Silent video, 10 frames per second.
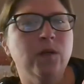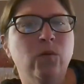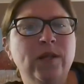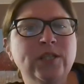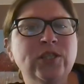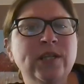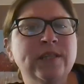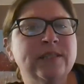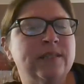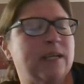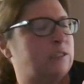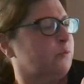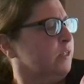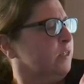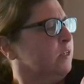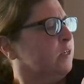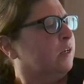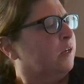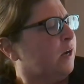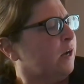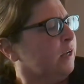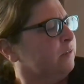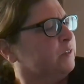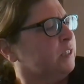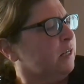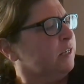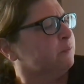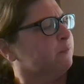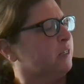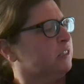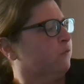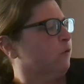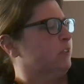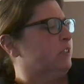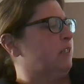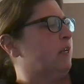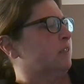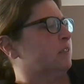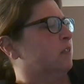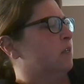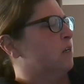Well, let's check this next one. I have 10x minus 14x.